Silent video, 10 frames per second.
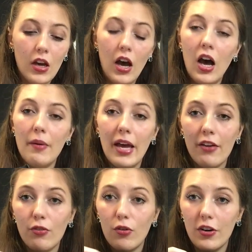and
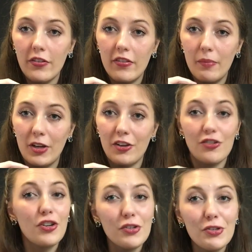of course, I'm not going to
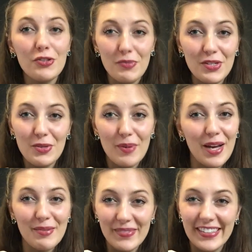show you too much of the
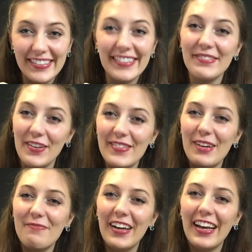bottom because it's messed
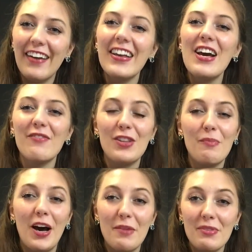up by now, but the
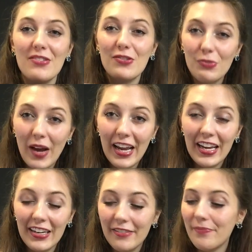bottom is
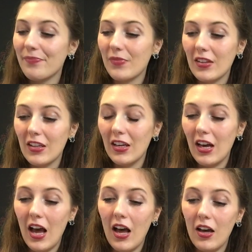suede.
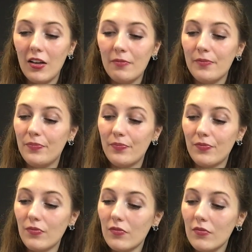Yeah,
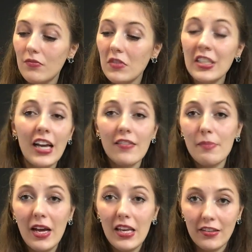that's
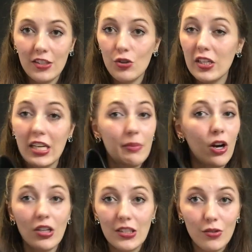about it. You can get them in
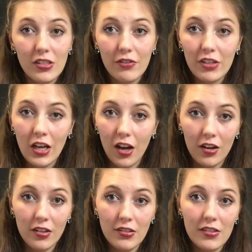all sorts of different
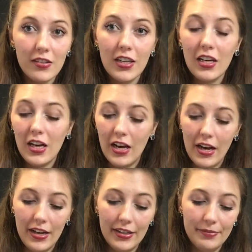colors.
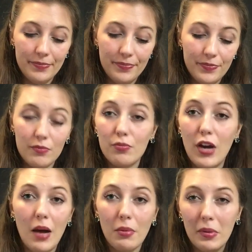
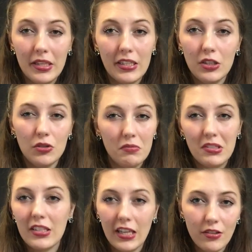Probably
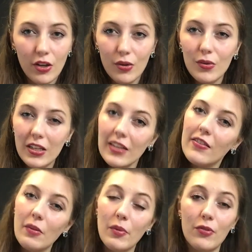skin tone
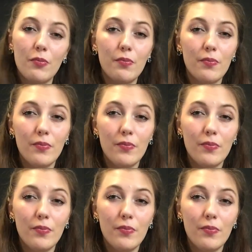is the most